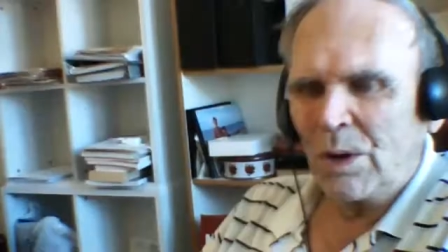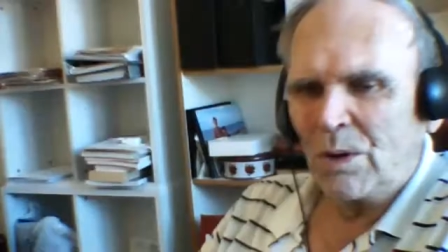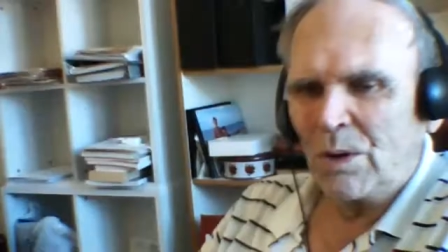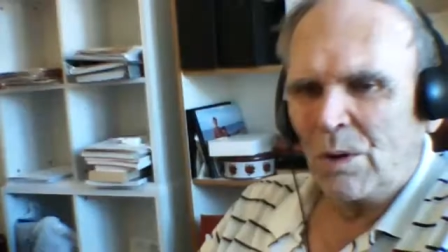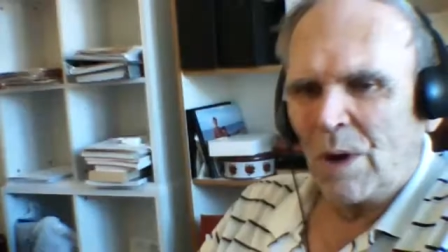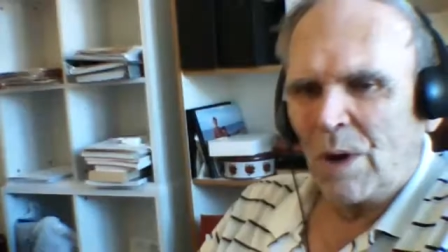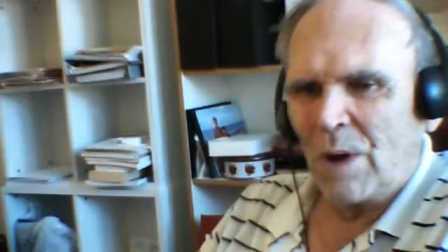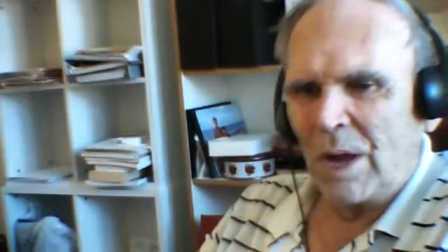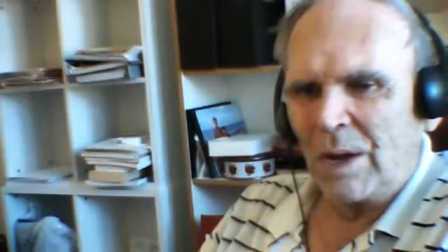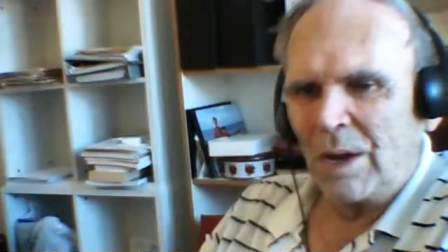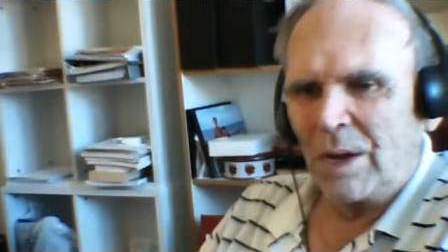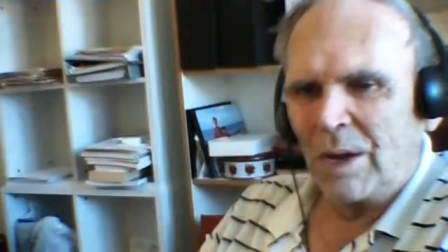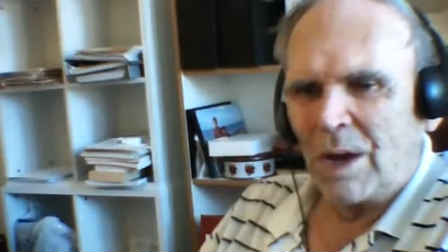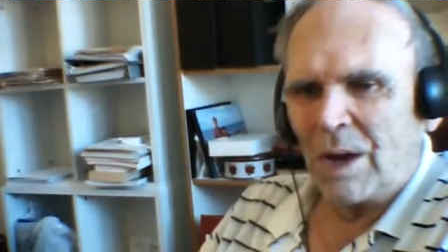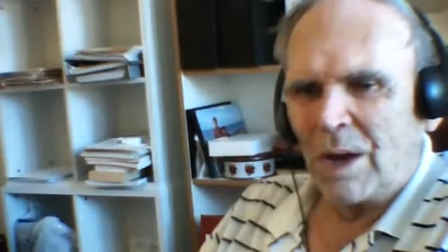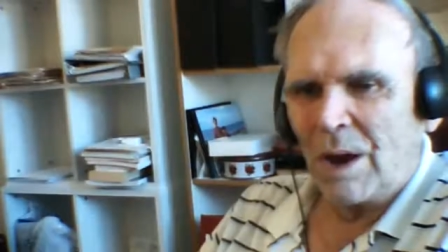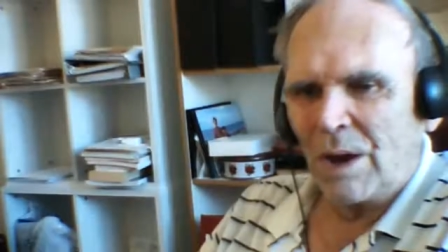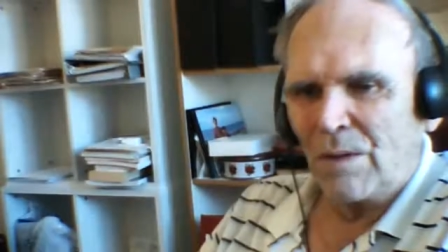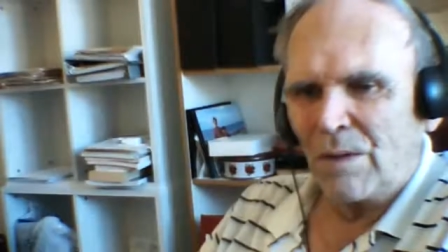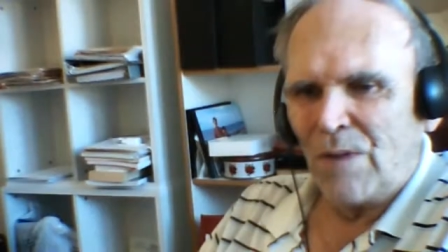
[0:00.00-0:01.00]
any
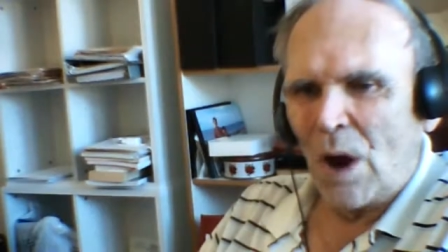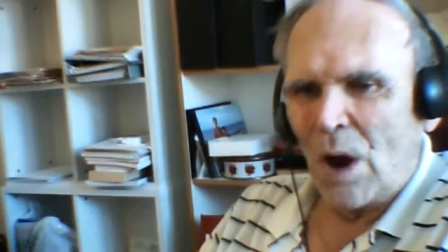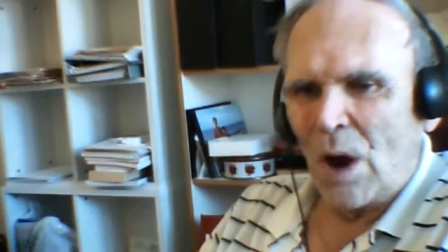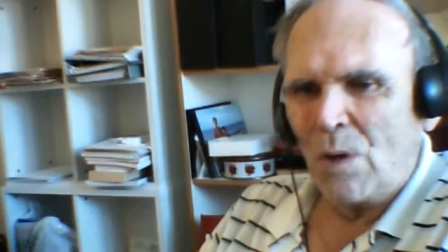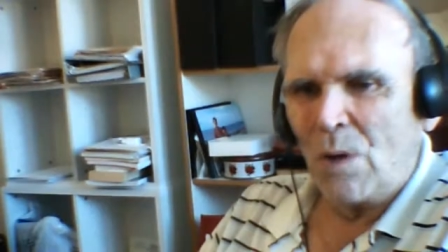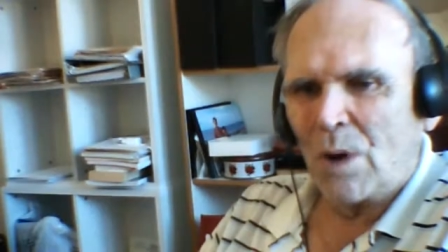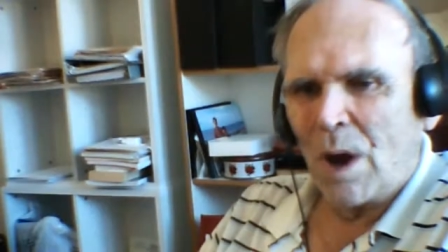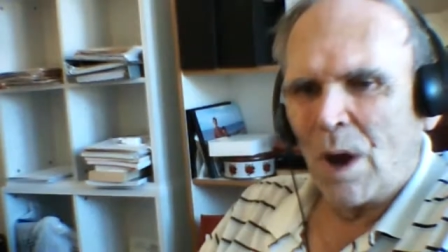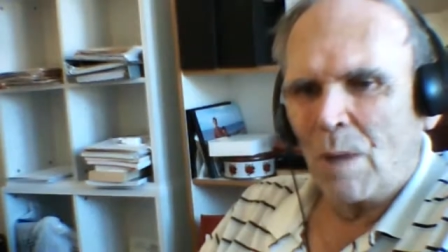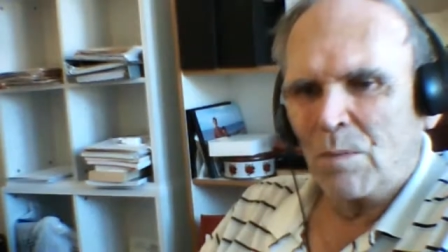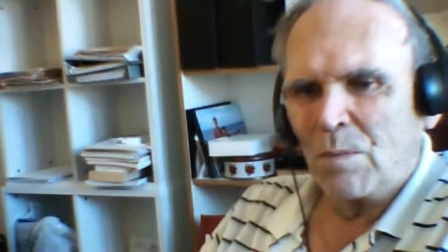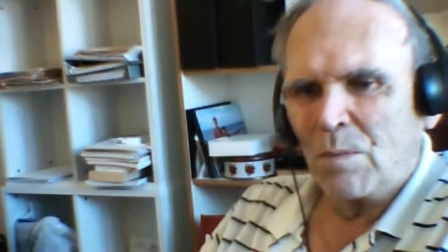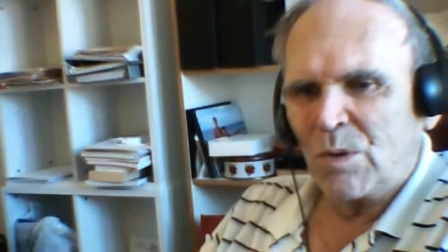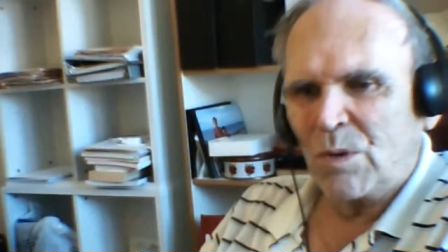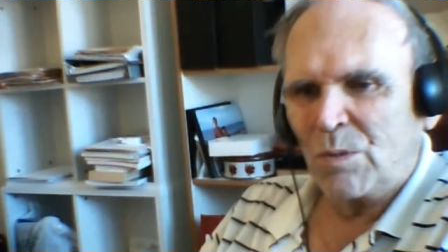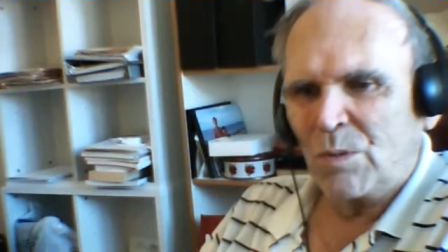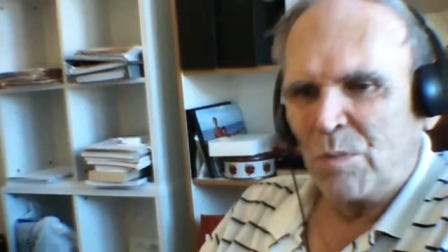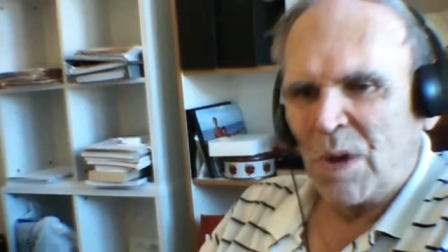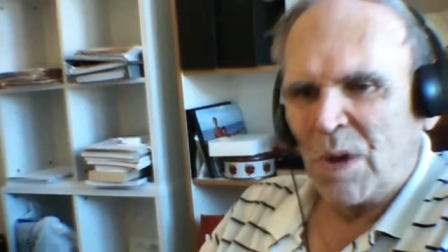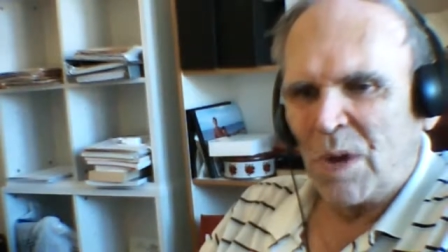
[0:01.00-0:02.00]
kind of
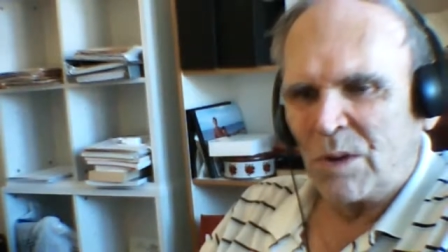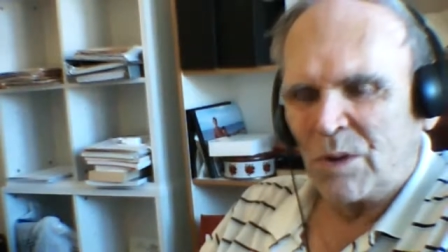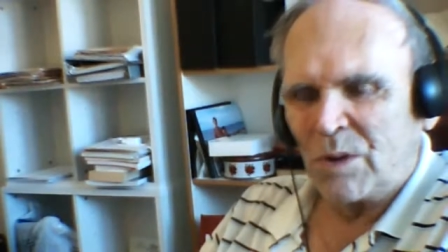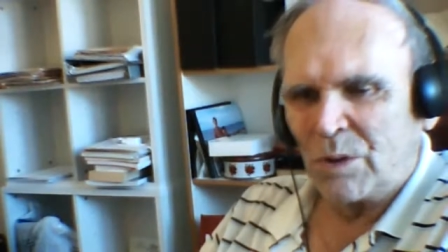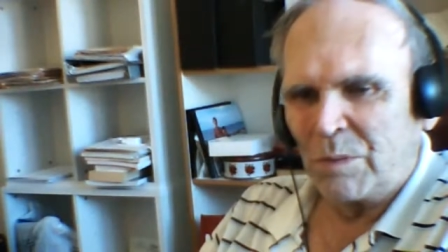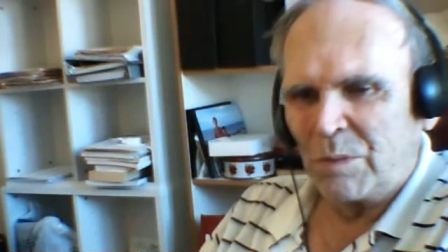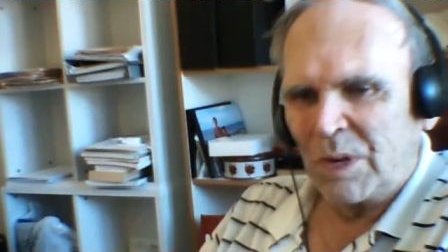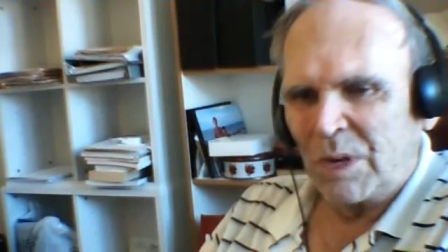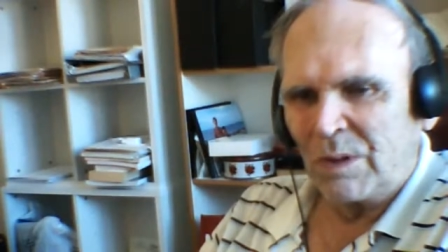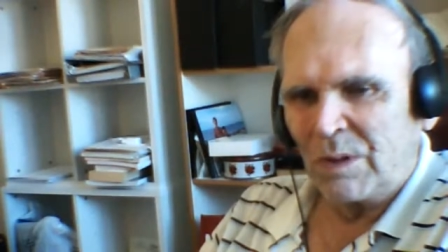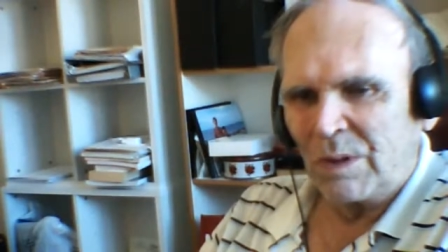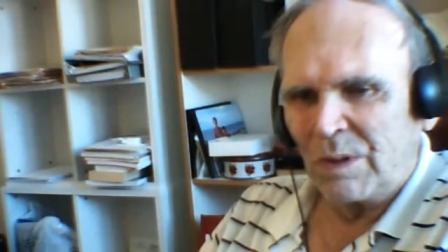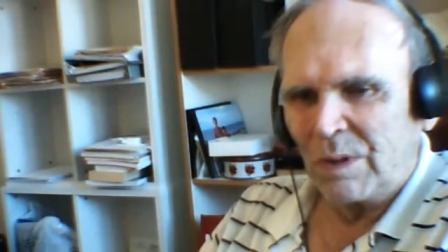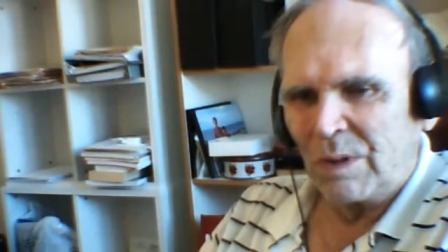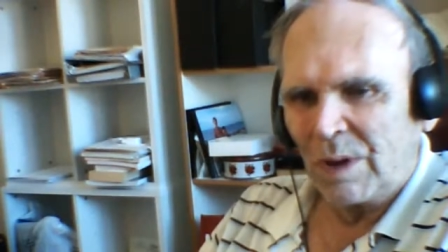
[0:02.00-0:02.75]
outcomes measurement